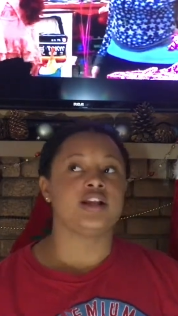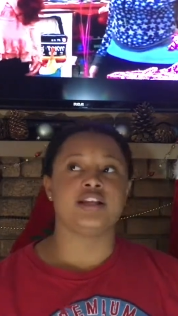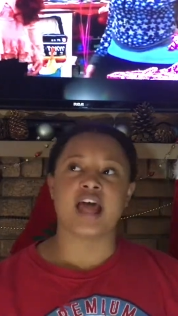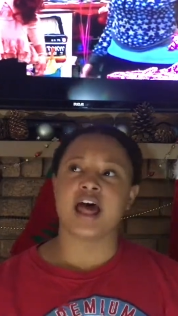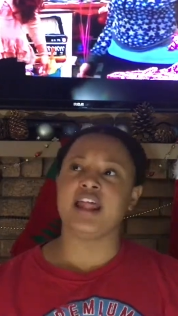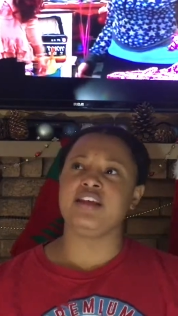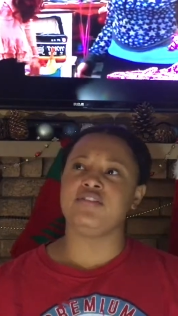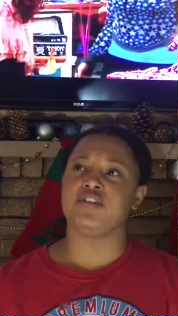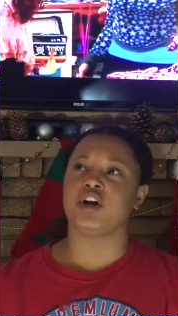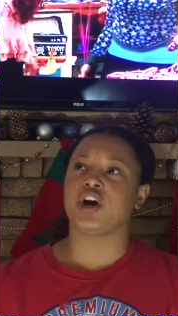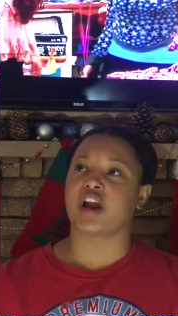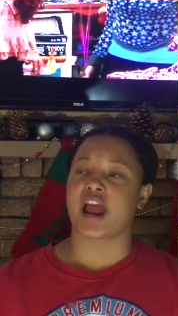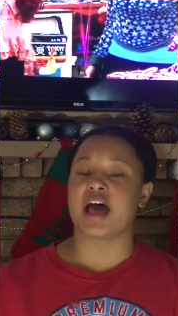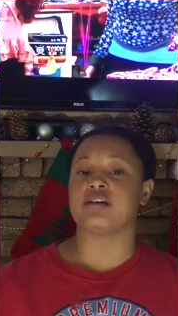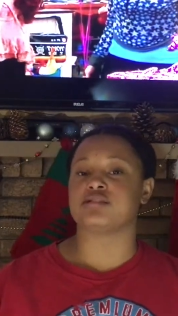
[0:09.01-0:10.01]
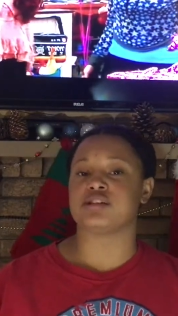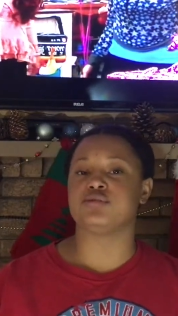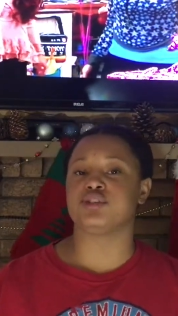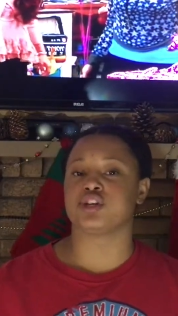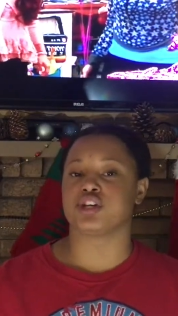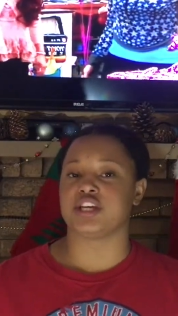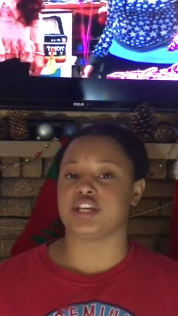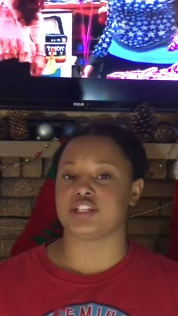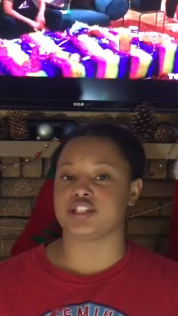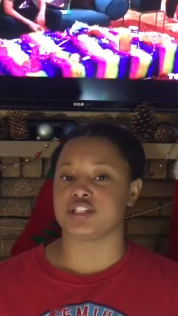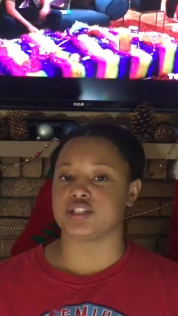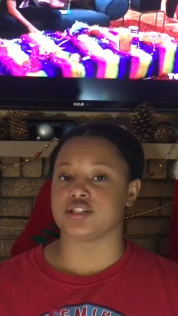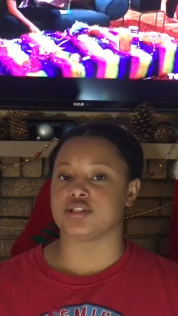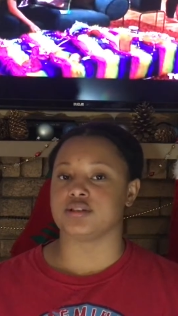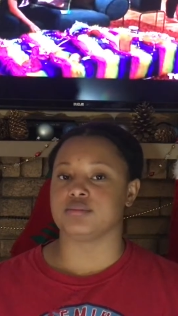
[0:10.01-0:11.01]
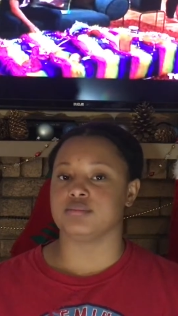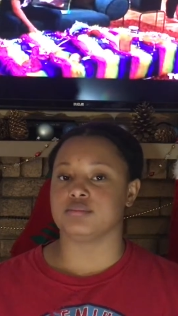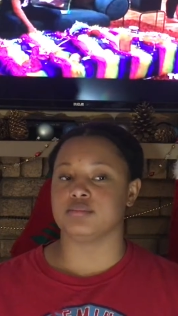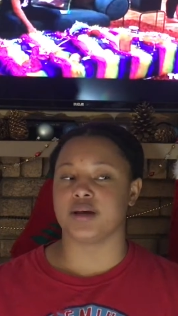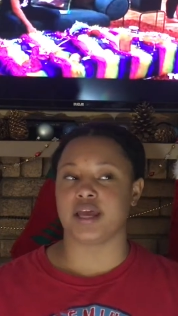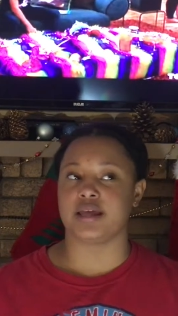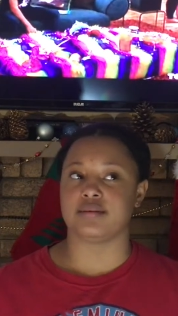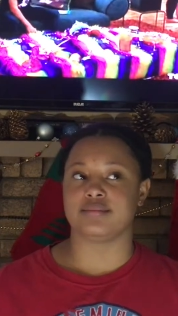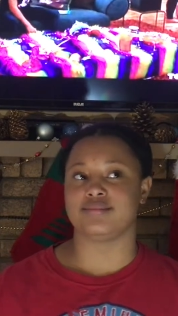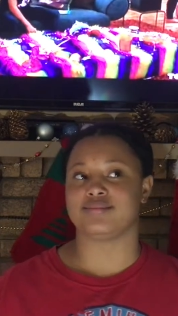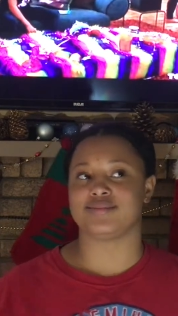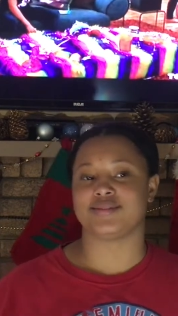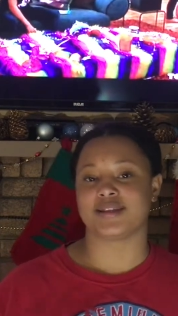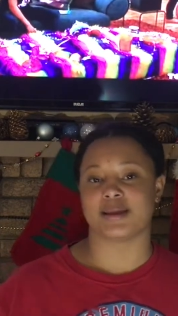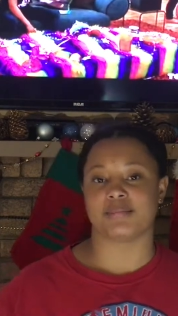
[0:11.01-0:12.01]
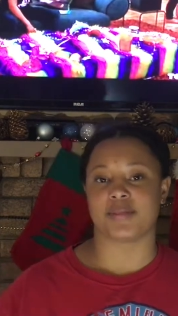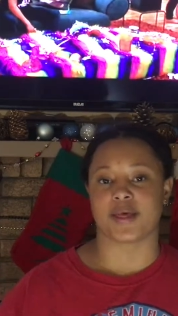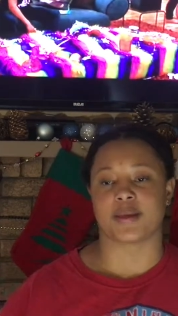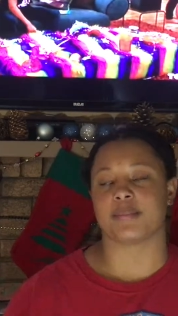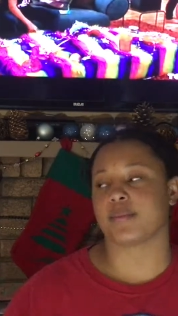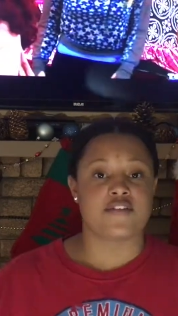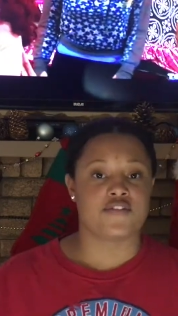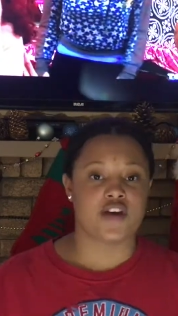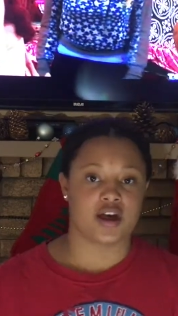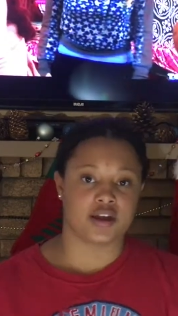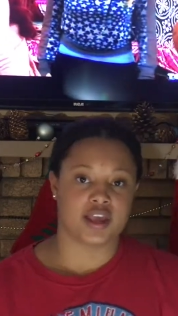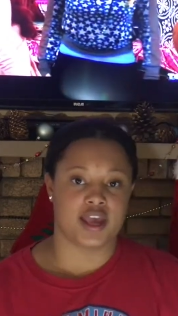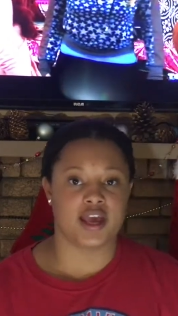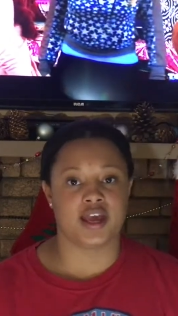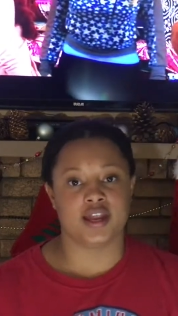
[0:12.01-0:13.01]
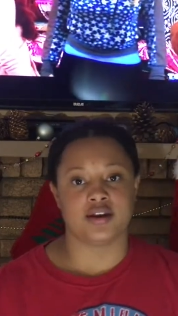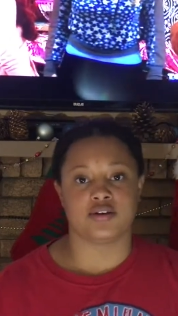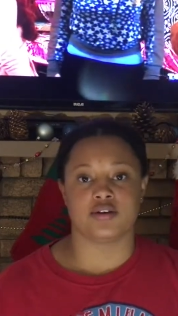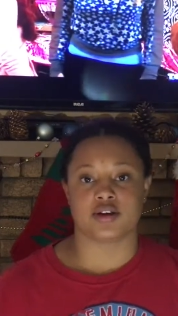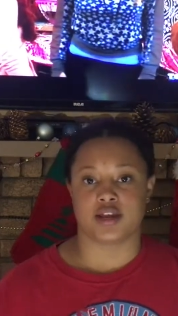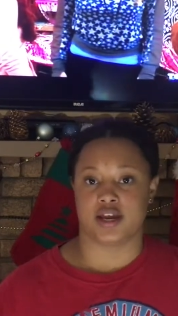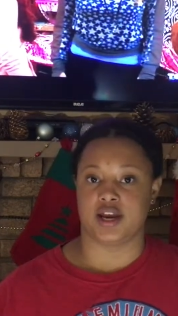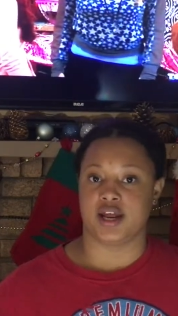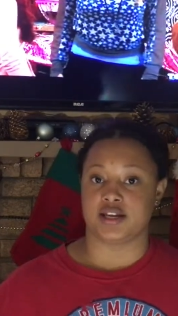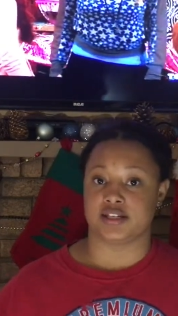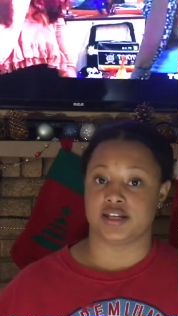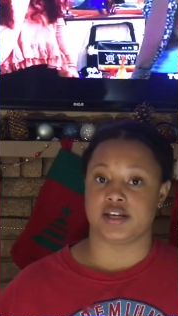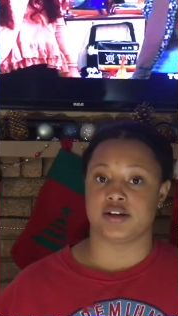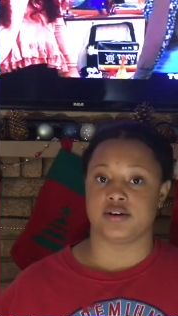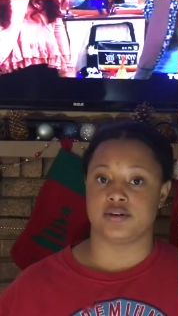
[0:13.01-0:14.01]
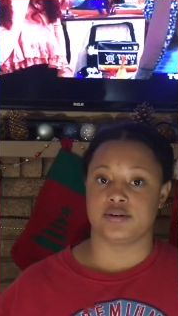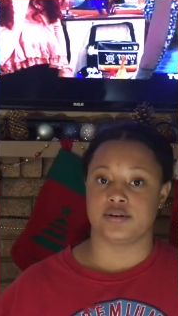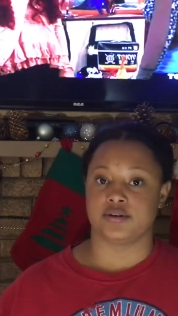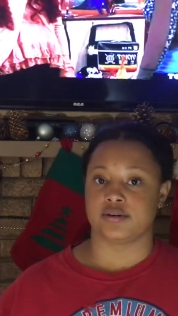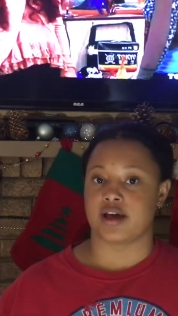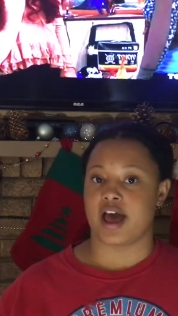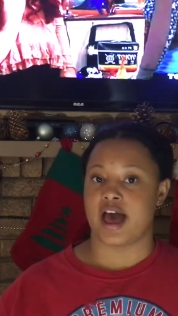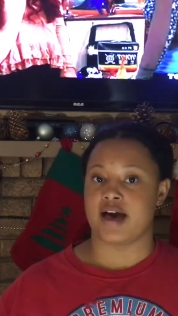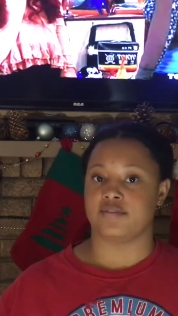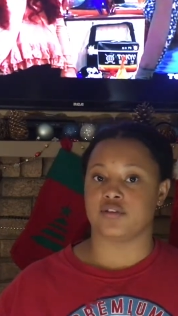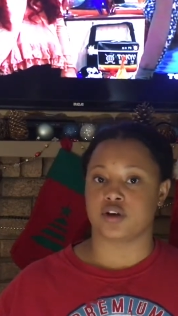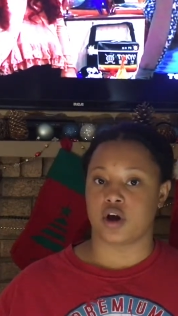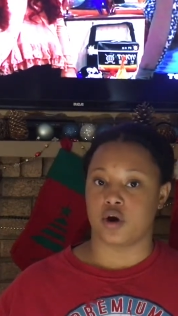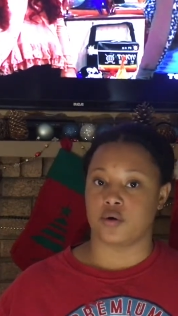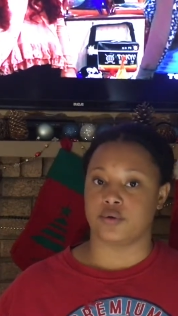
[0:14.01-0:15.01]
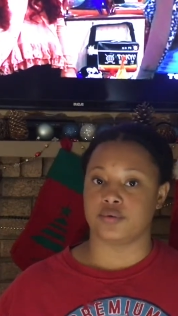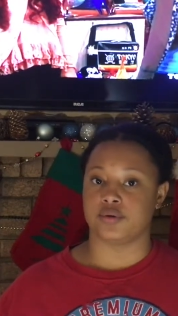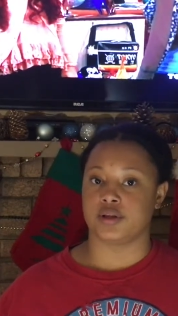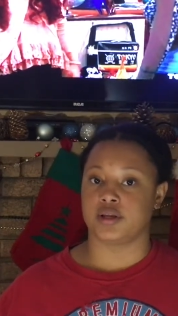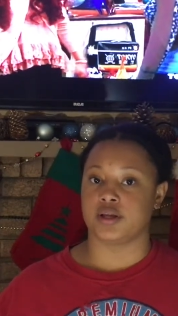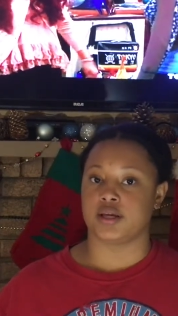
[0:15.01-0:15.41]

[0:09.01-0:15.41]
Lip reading: Not even her house, it was her kitchen, but same thing. If y'all can or cannot tell, I have a cold,